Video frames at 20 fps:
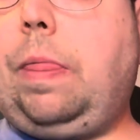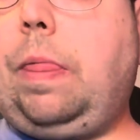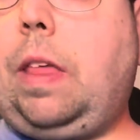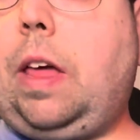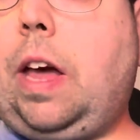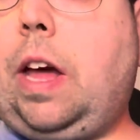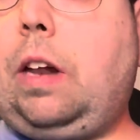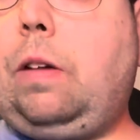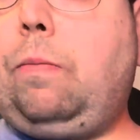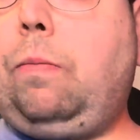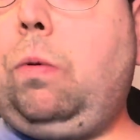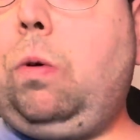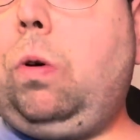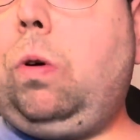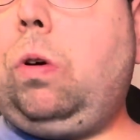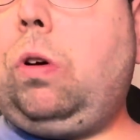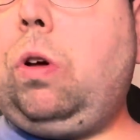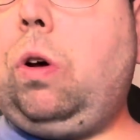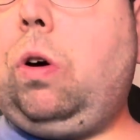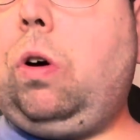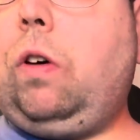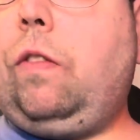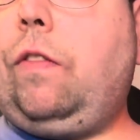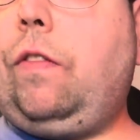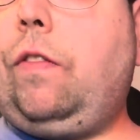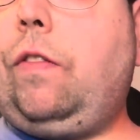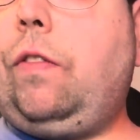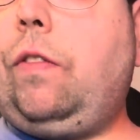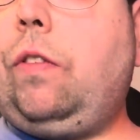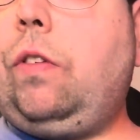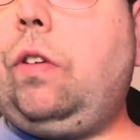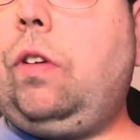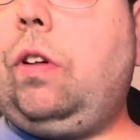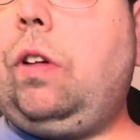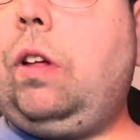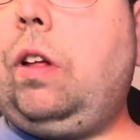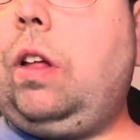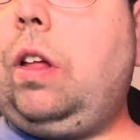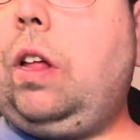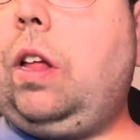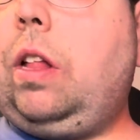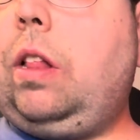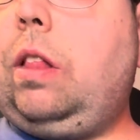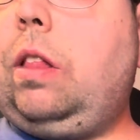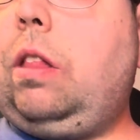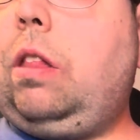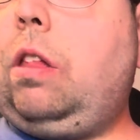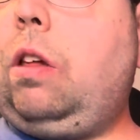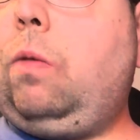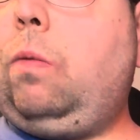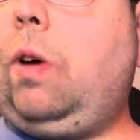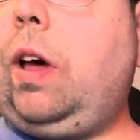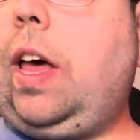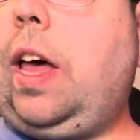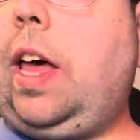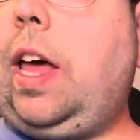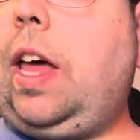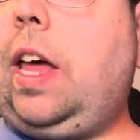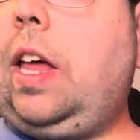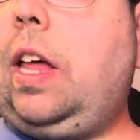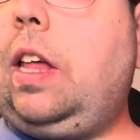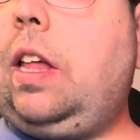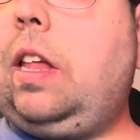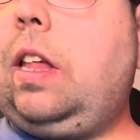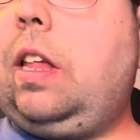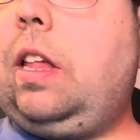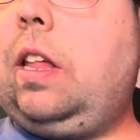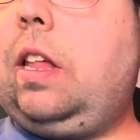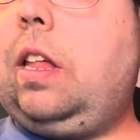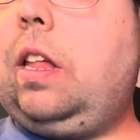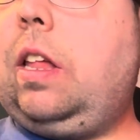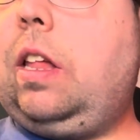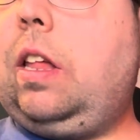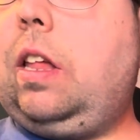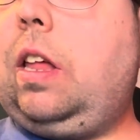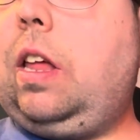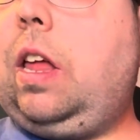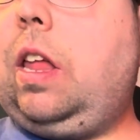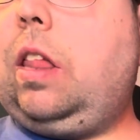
and walk off to where he